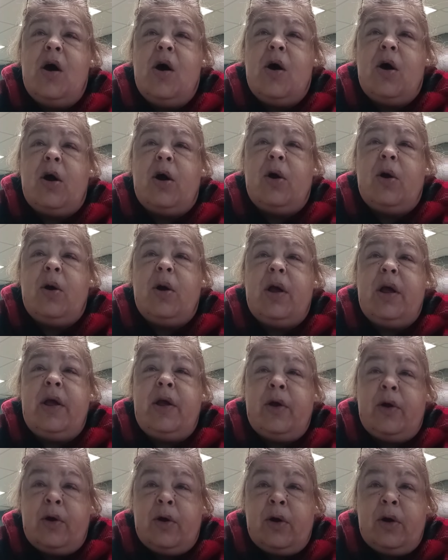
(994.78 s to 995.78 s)
are
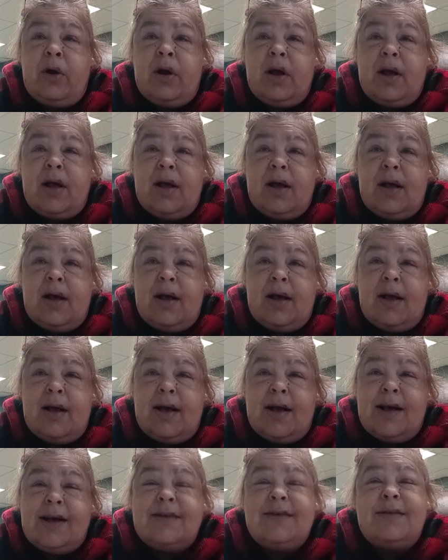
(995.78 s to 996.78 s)
here
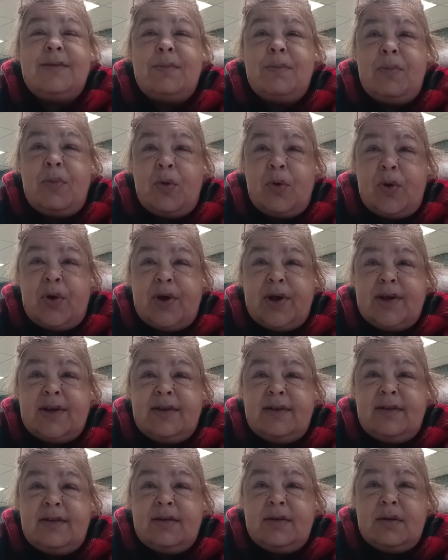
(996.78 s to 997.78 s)
as
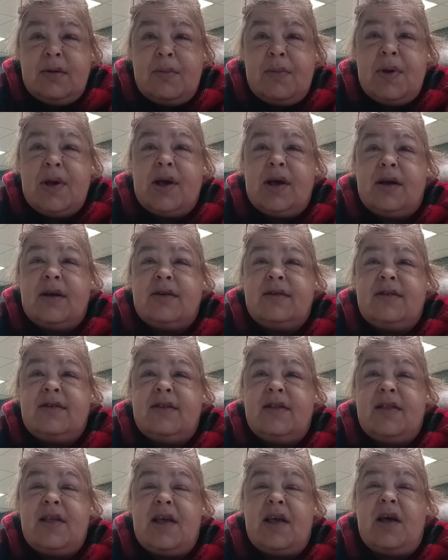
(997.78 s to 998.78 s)
employees
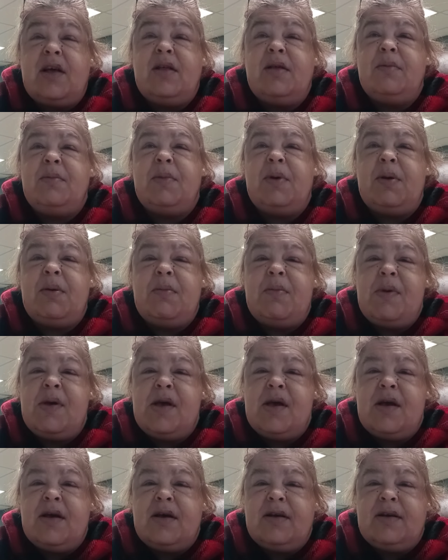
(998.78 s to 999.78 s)
because they yell at me
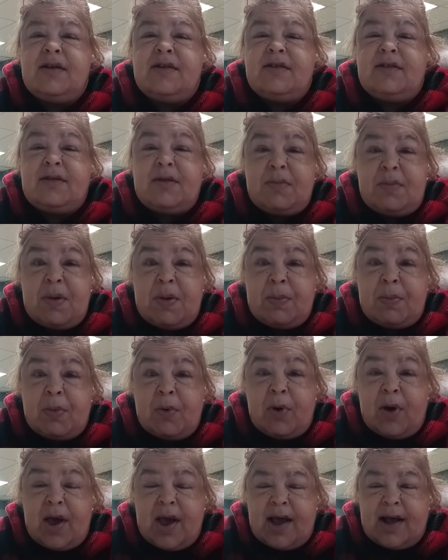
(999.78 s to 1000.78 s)
because the
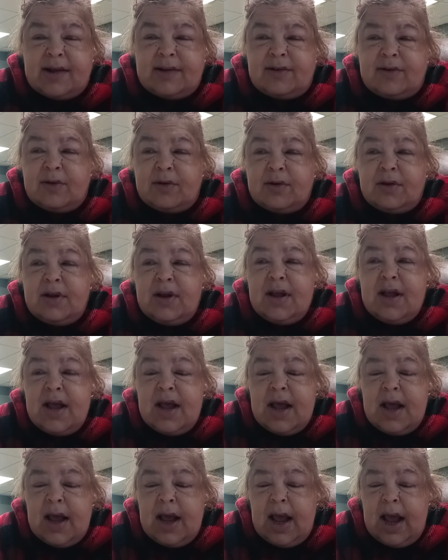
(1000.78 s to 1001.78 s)
people cancel.
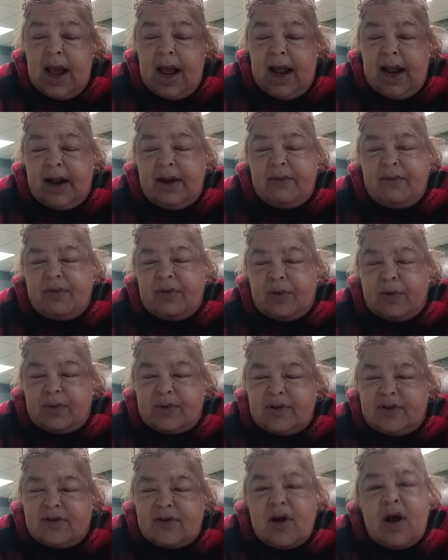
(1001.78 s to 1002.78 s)
And even though
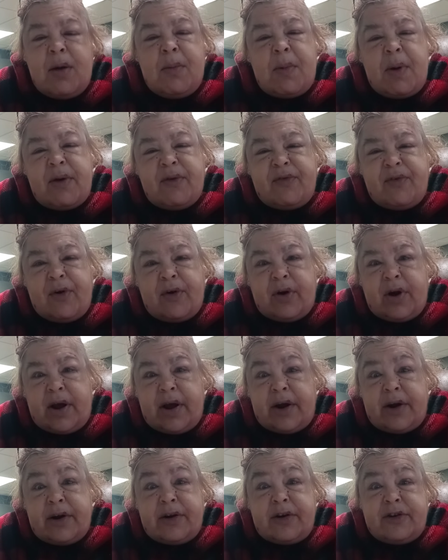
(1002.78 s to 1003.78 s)
it's not my fault,
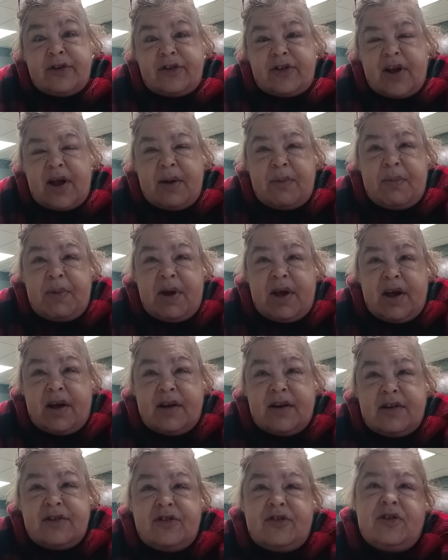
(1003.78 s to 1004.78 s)
I understand
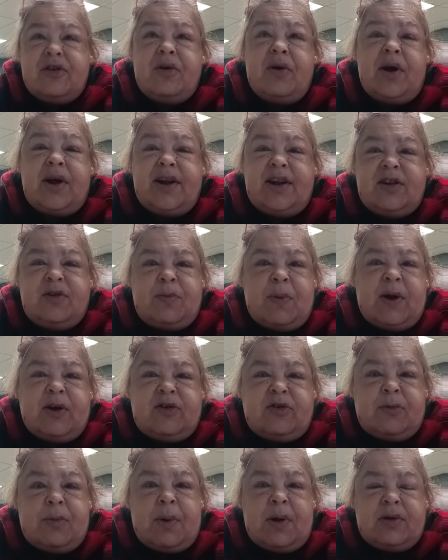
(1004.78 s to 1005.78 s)
because, you know, I
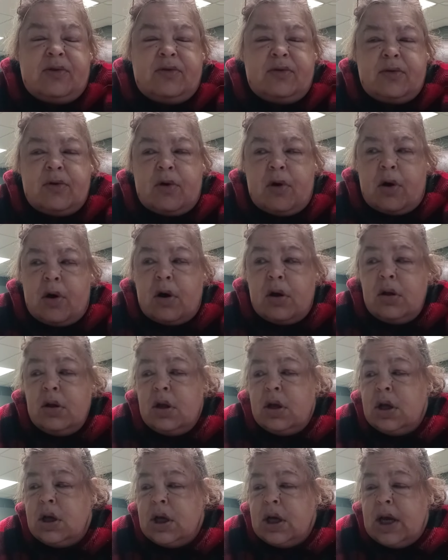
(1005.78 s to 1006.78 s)
dispatch them out to the call
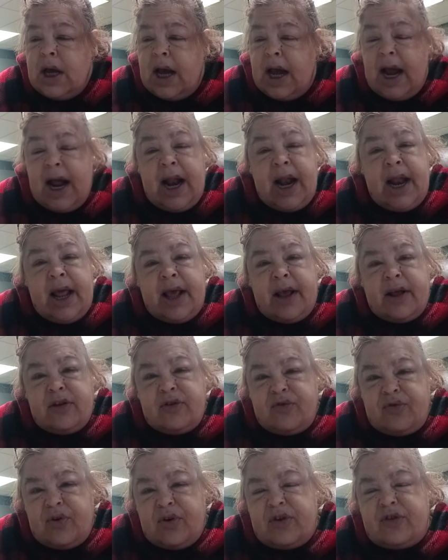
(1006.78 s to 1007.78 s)
and it
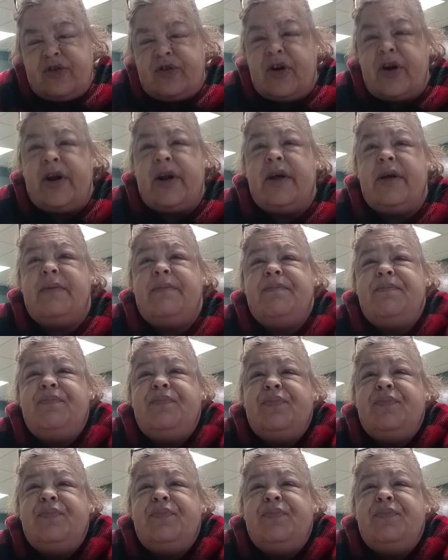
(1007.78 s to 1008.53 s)
gets frustrating.